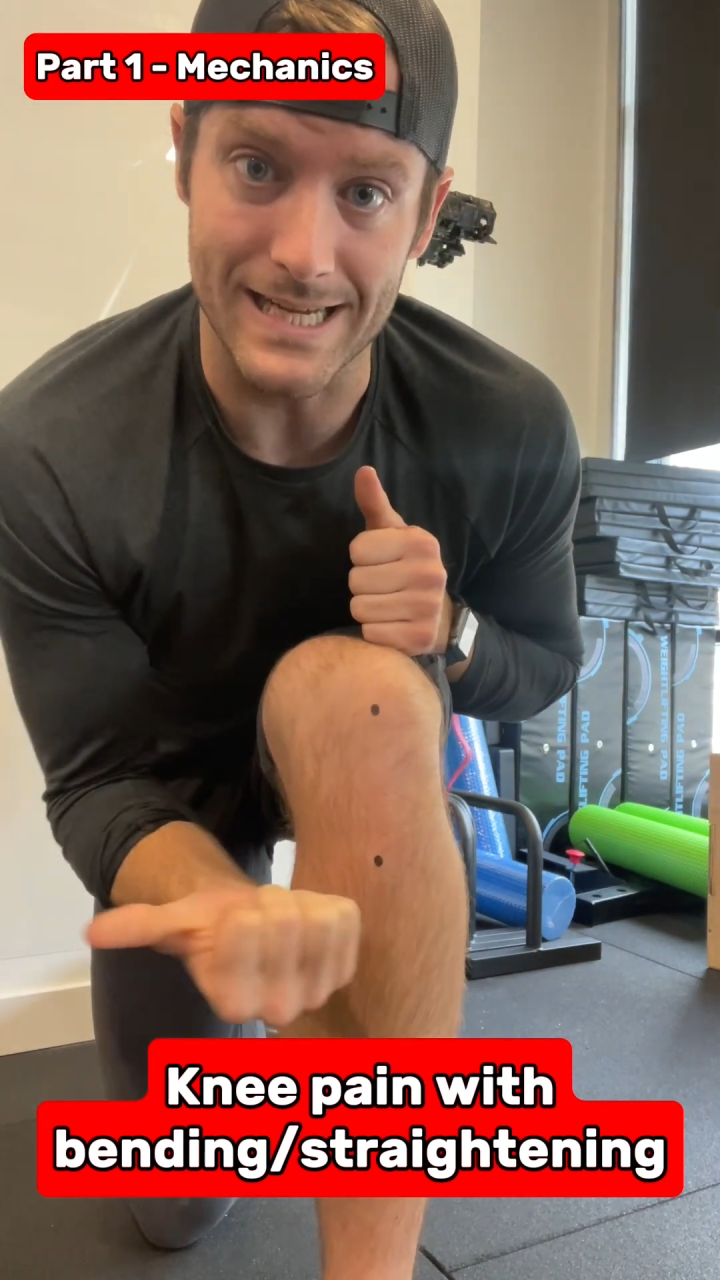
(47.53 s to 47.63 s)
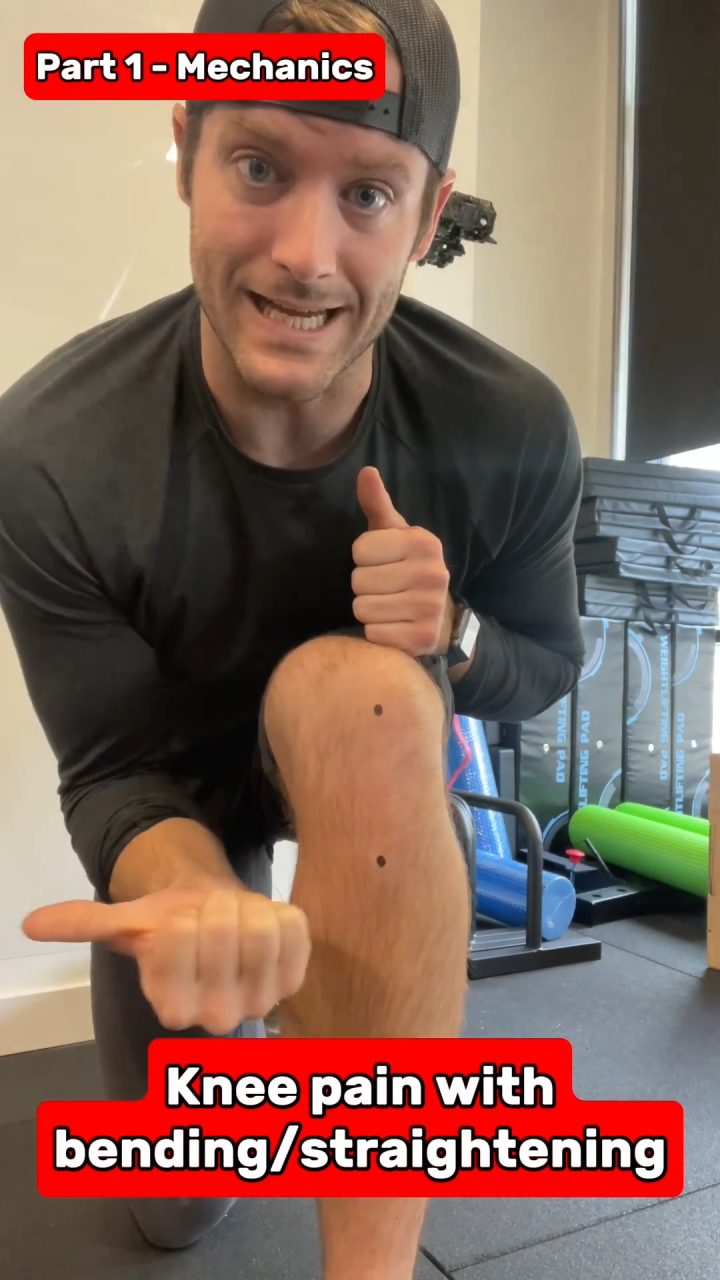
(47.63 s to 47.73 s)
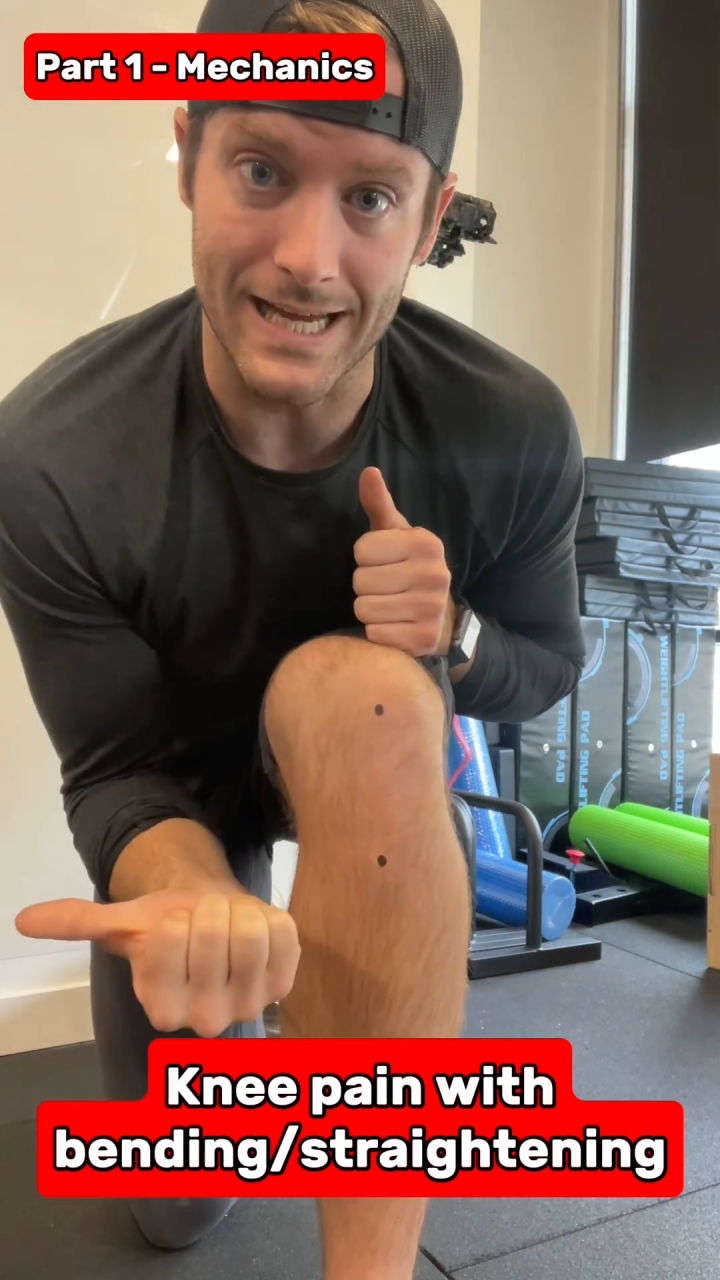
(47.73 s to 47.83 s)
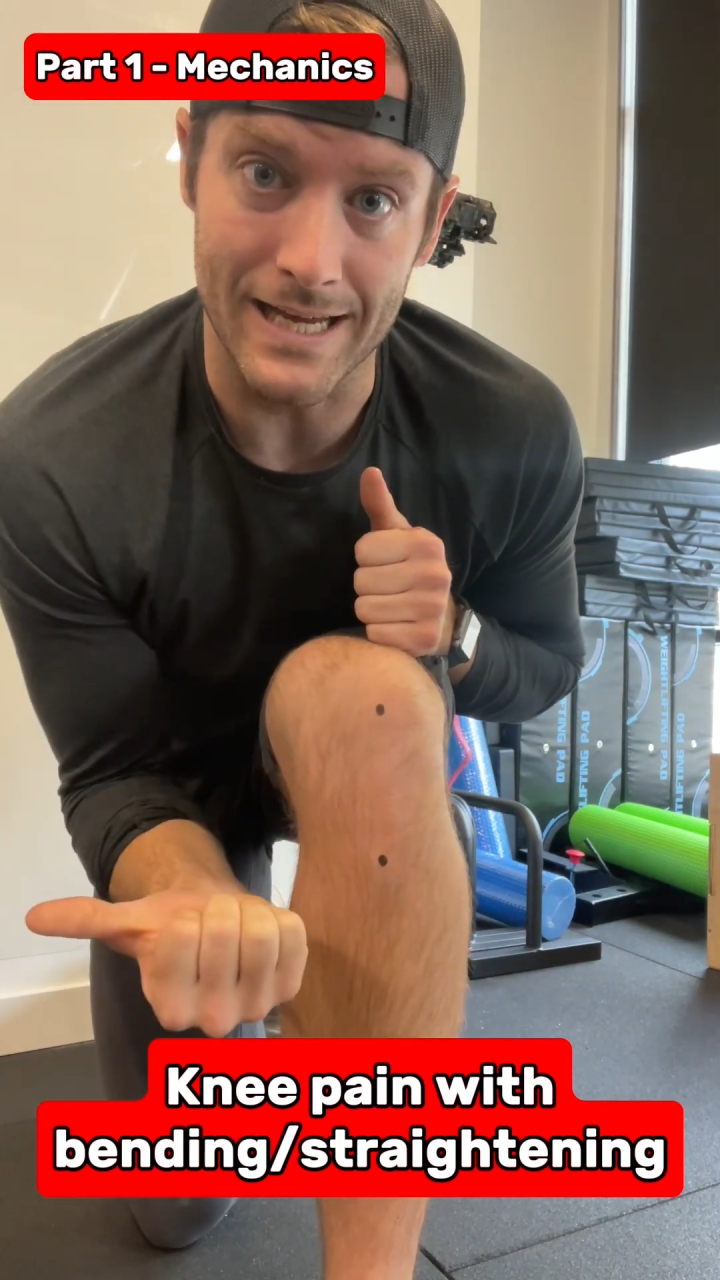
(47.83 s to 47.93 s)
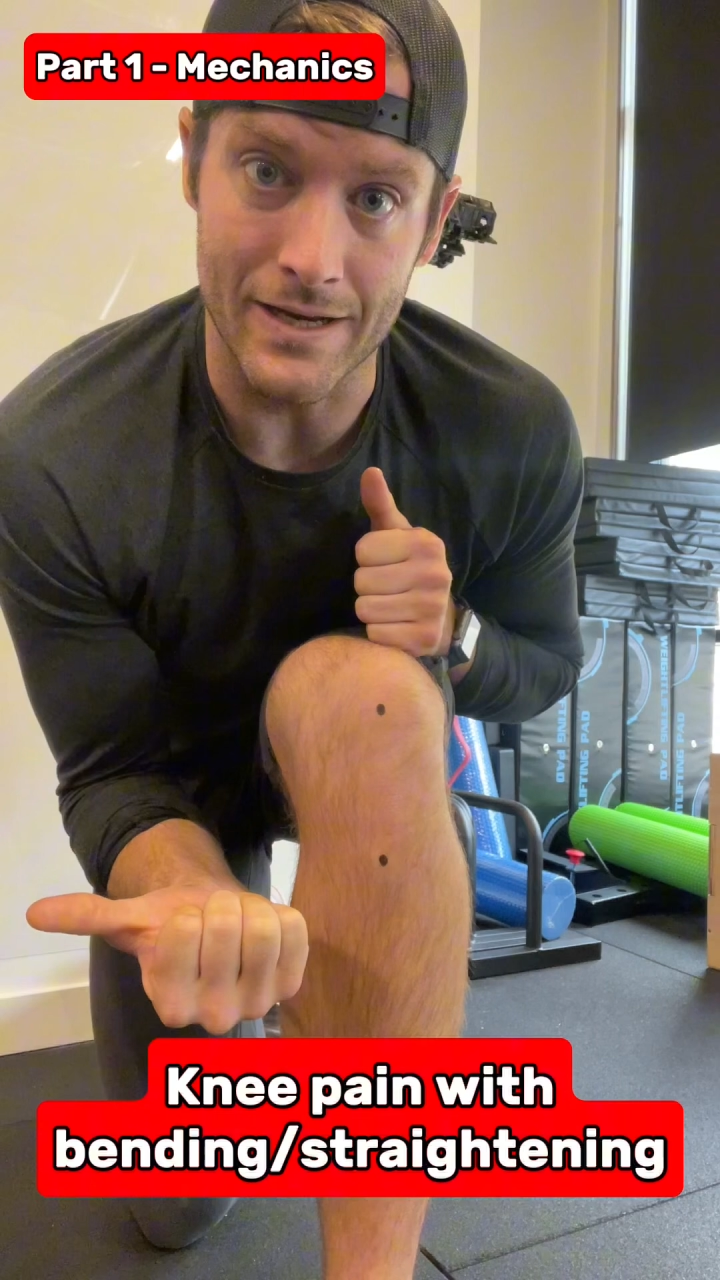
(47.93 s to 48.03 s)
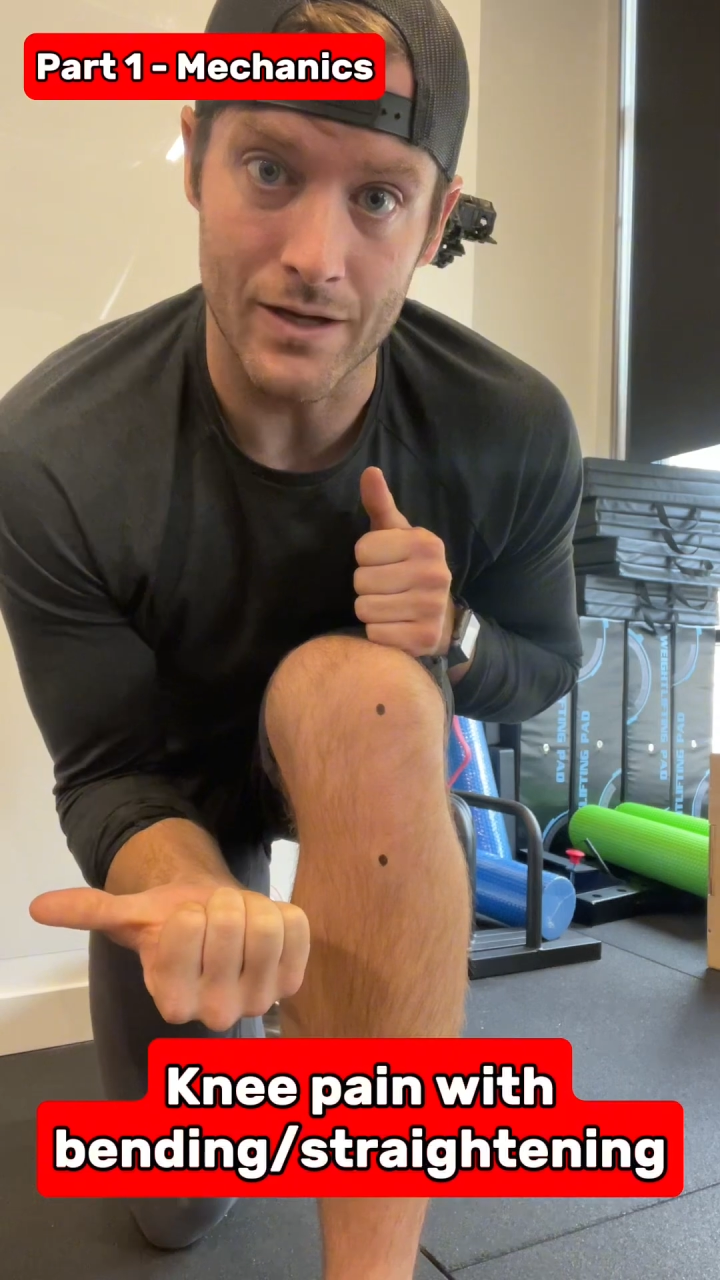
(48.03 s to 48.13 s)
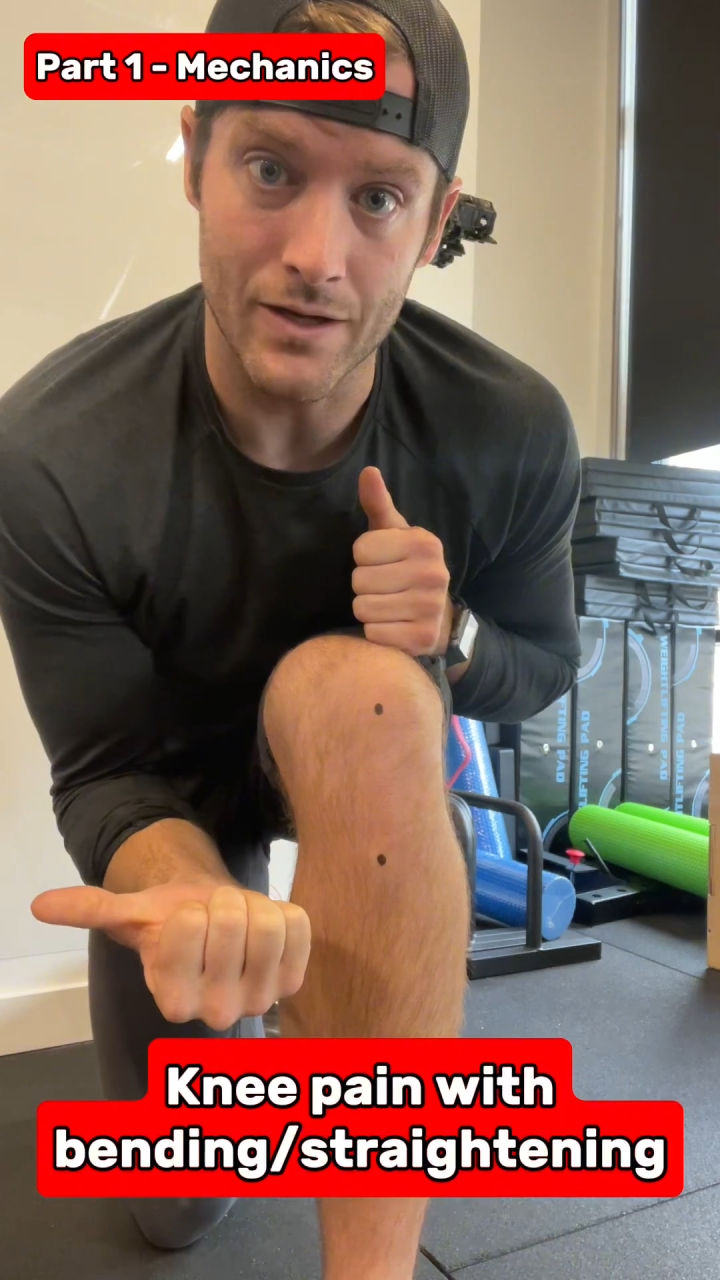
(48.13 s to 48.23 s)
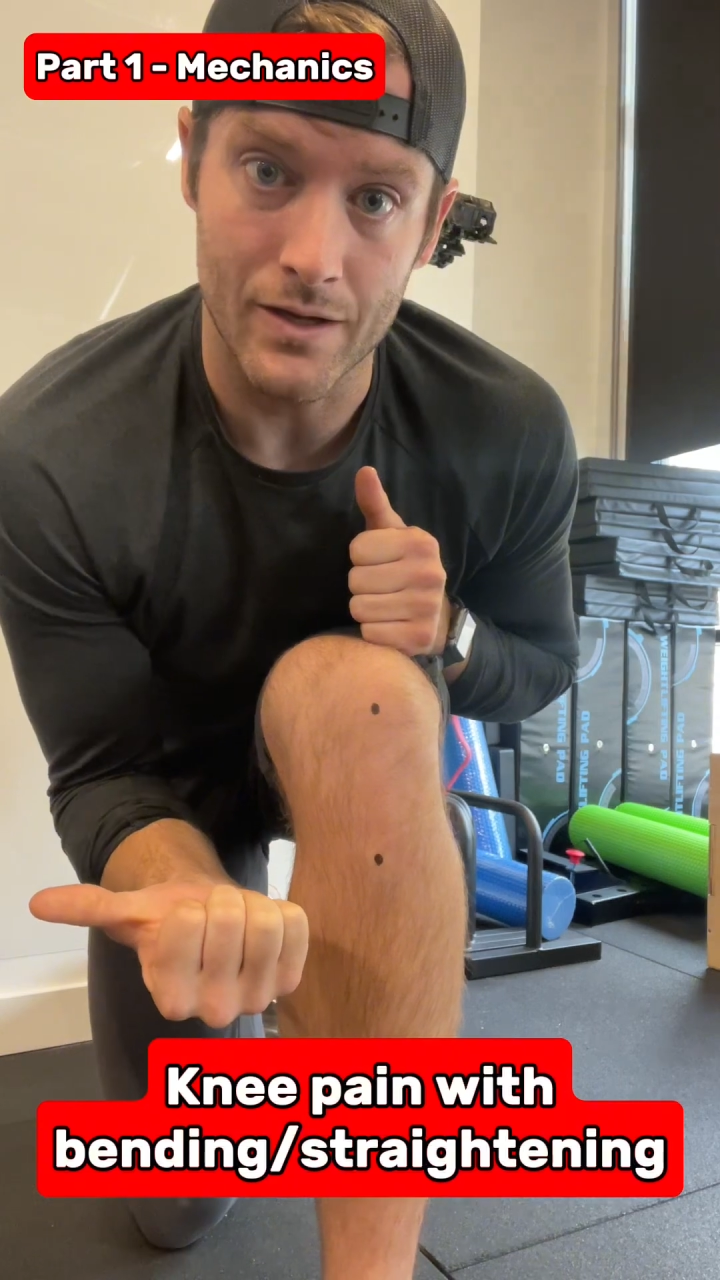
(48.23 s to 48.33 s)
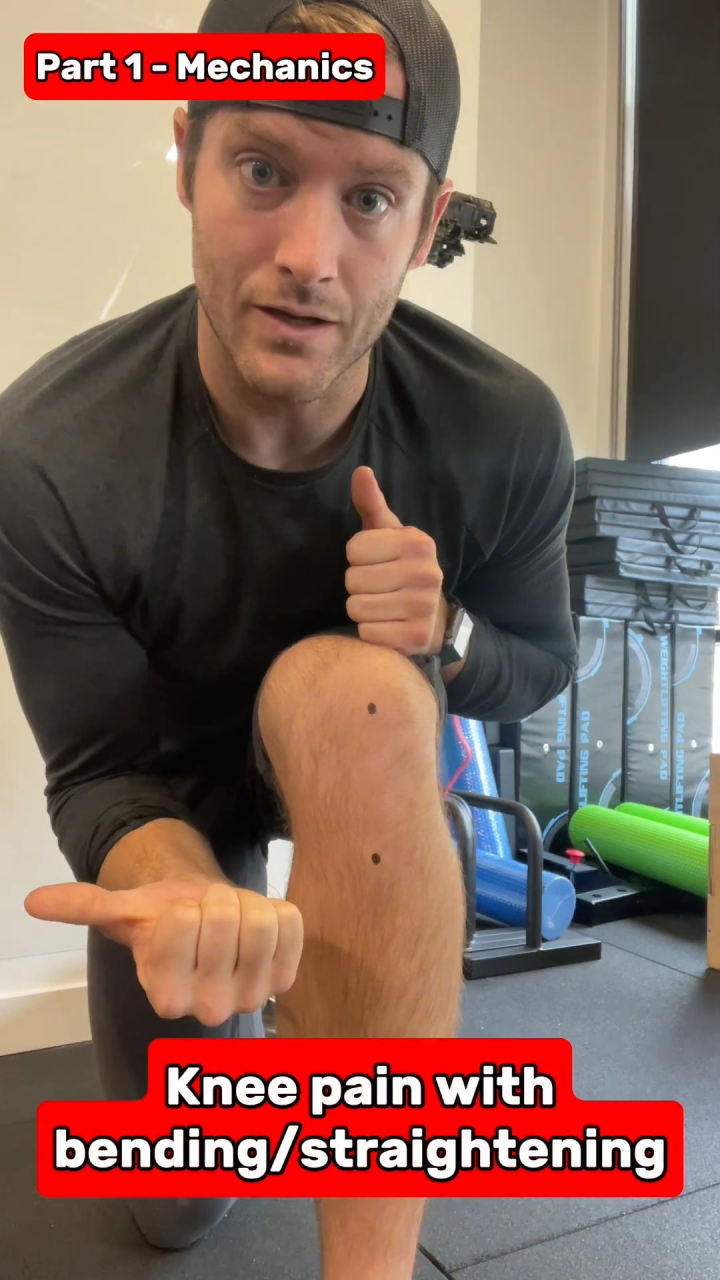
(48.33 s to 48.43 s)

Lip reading: in